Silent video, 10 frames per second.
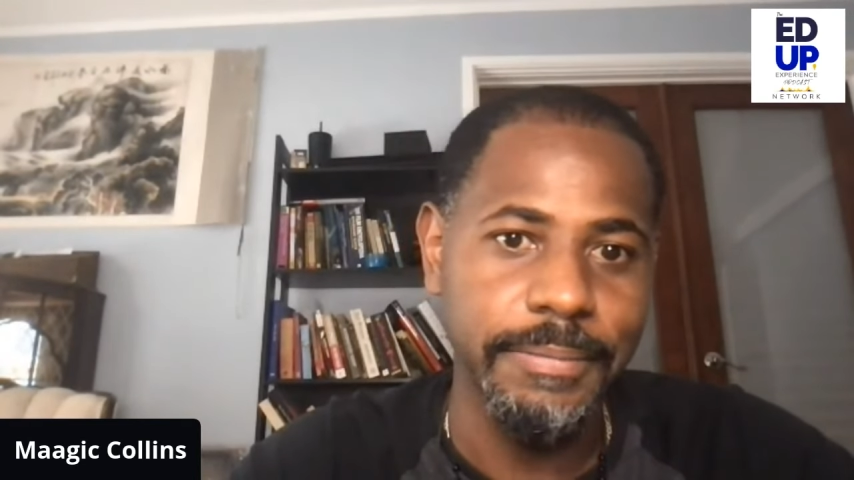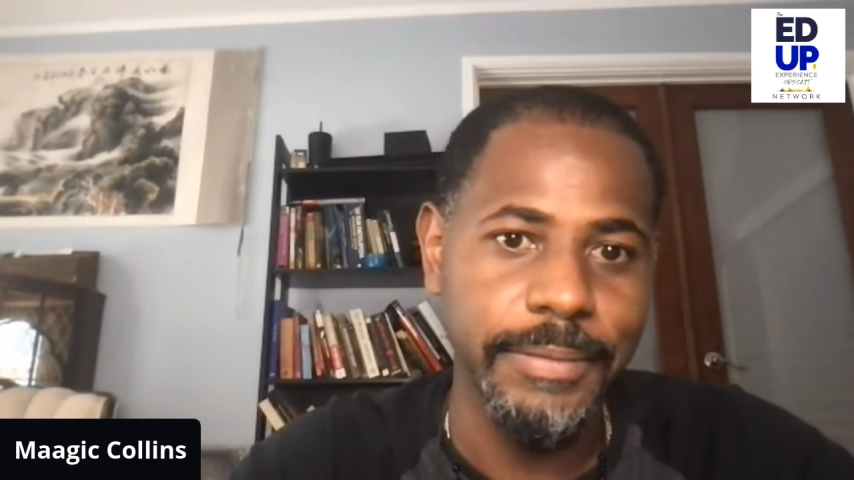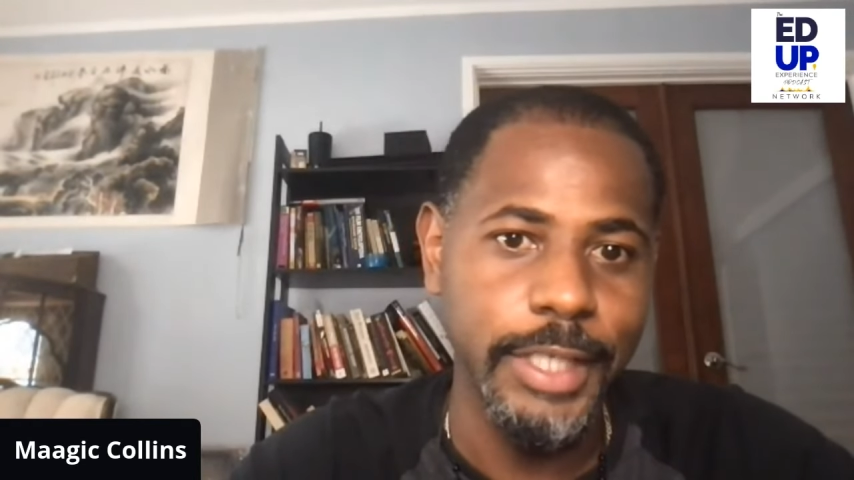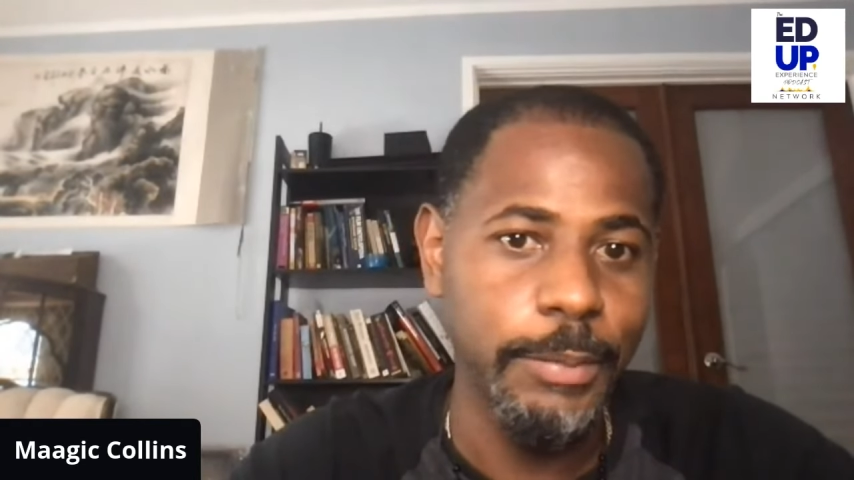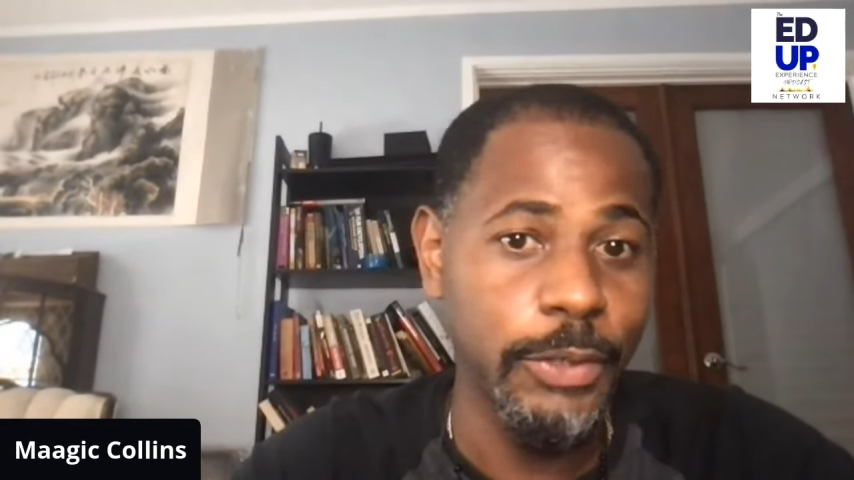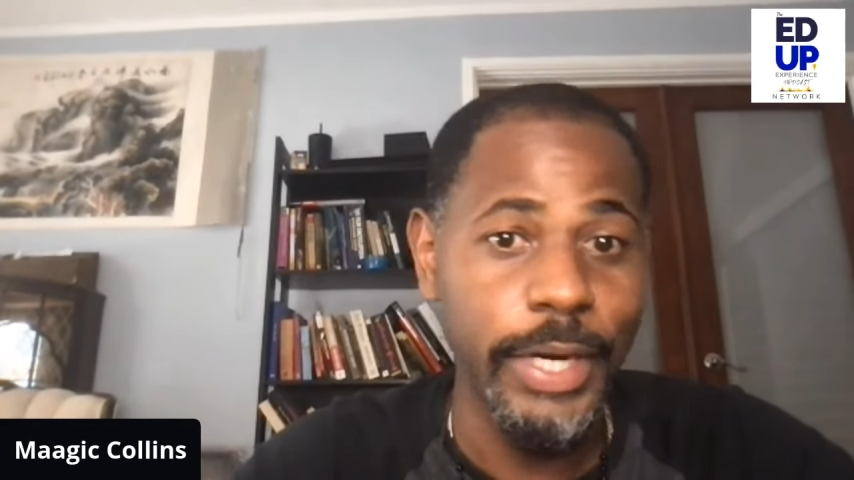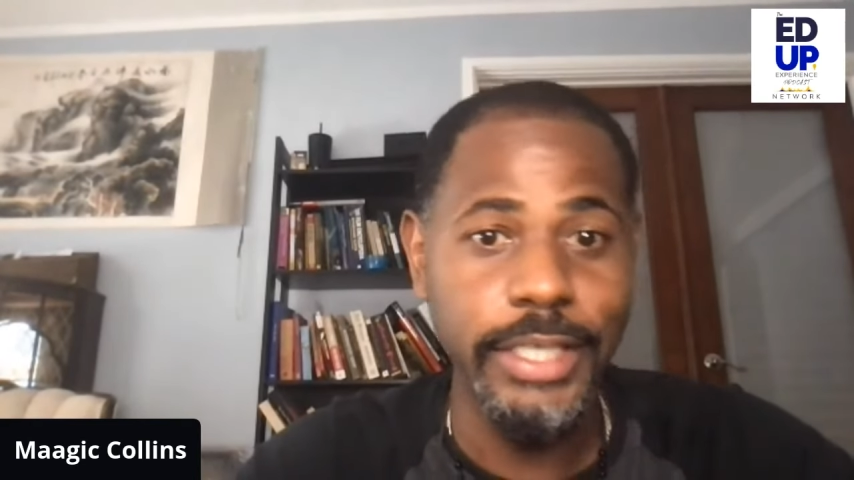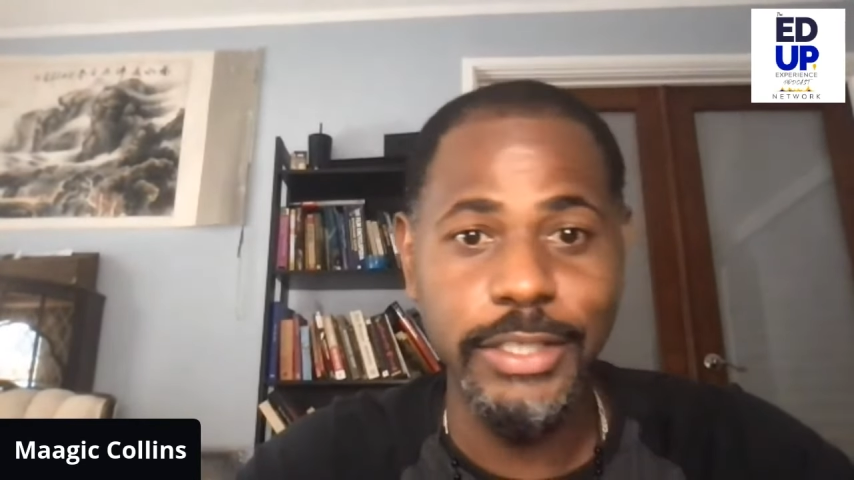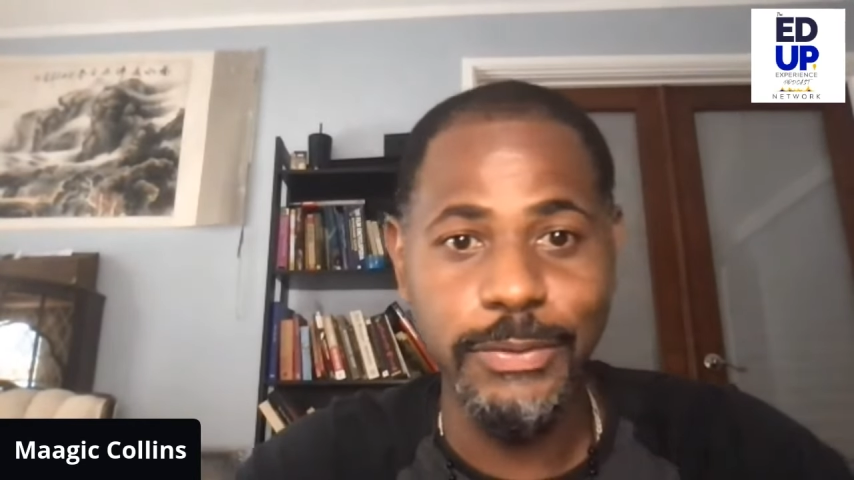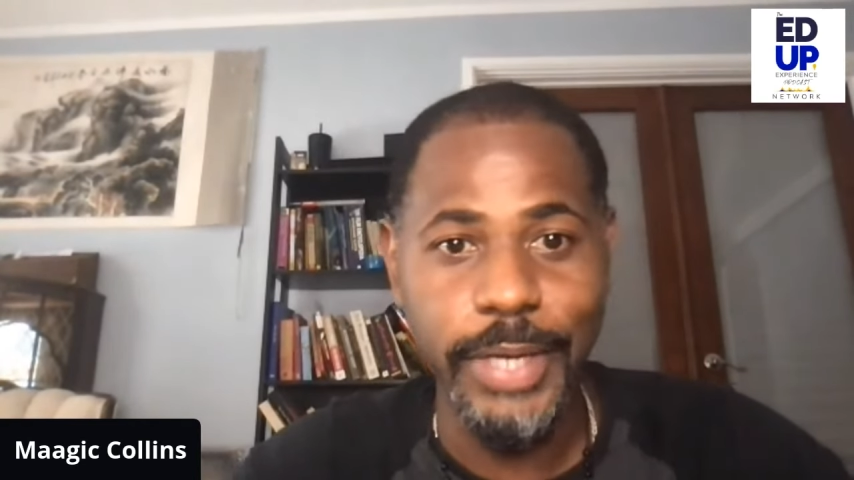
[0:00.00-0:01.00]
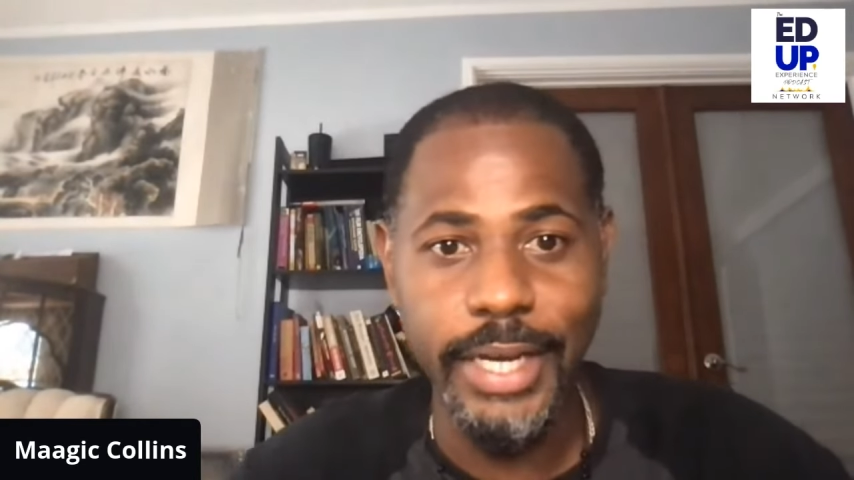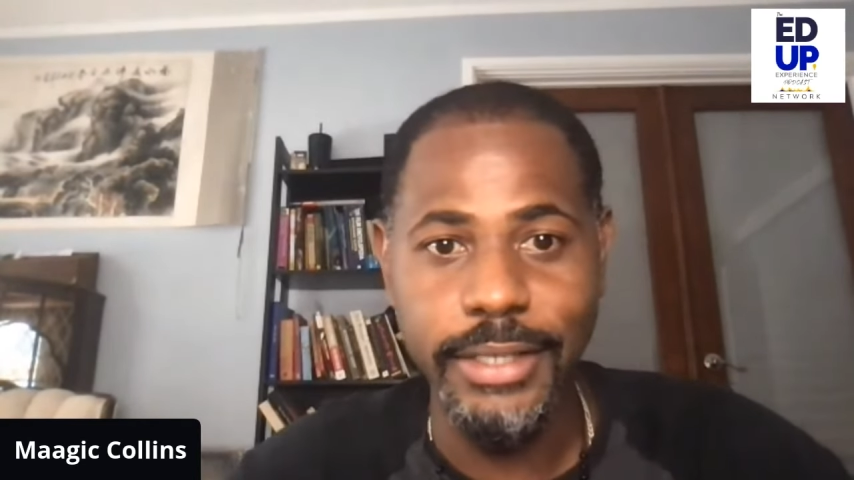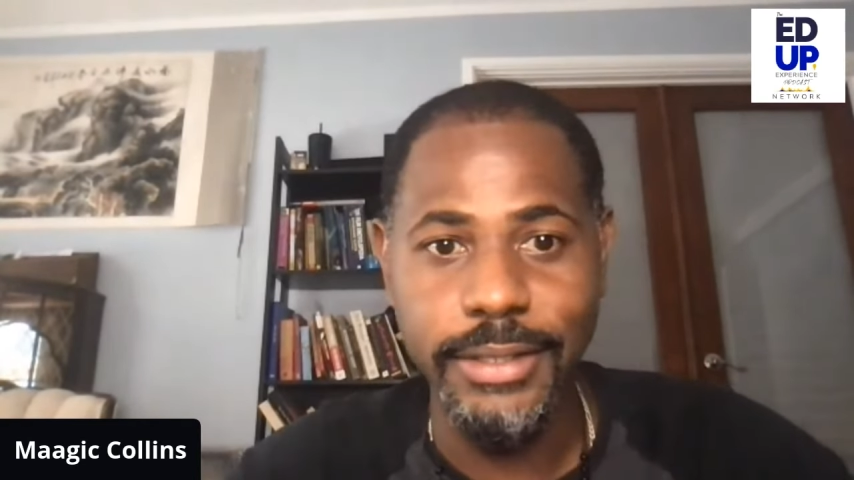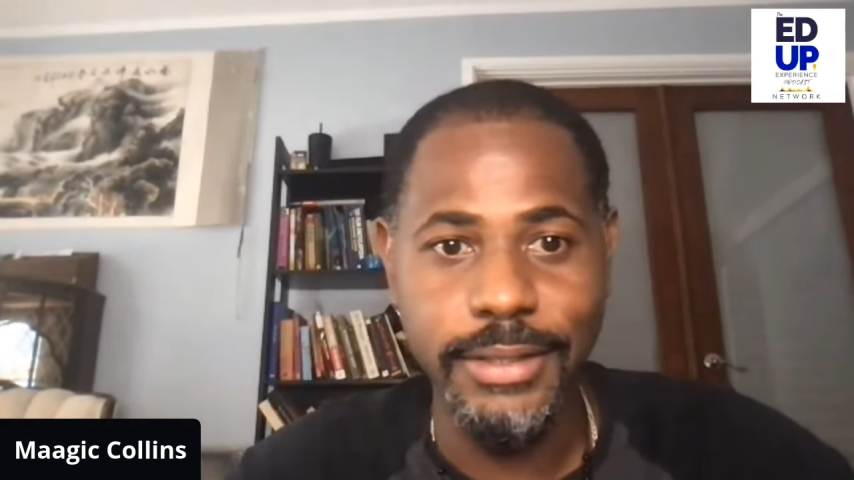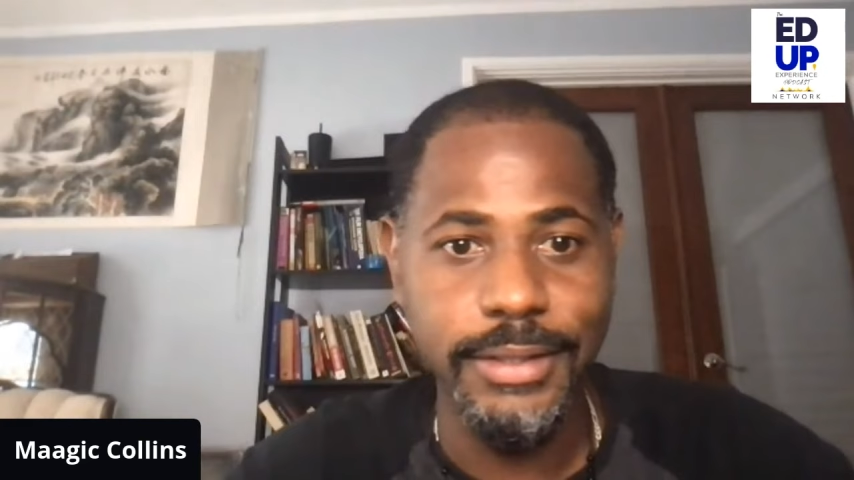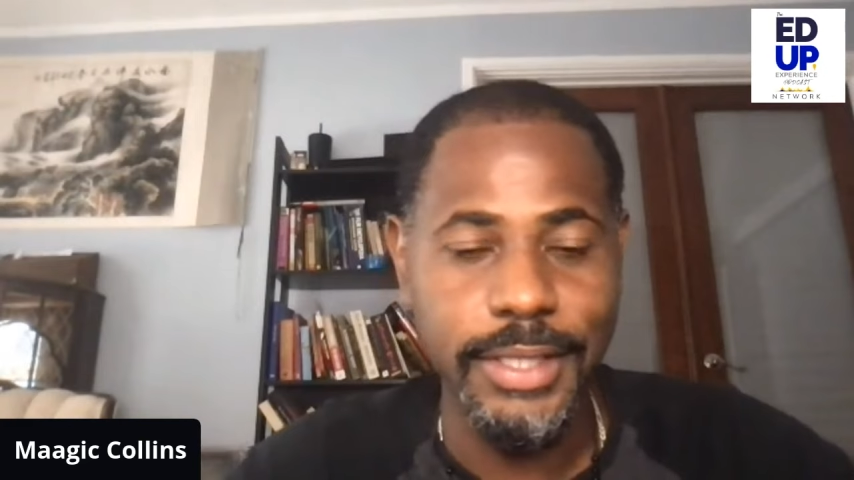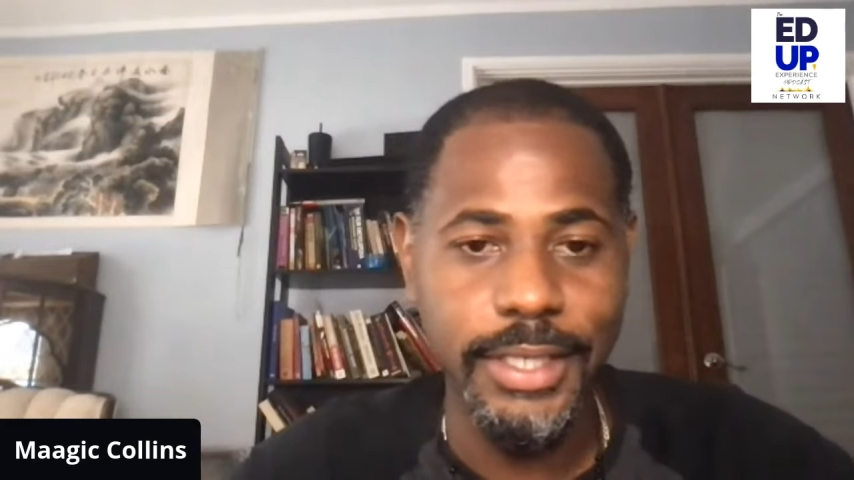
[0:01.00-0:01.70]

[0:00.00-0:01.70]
Immigration rights,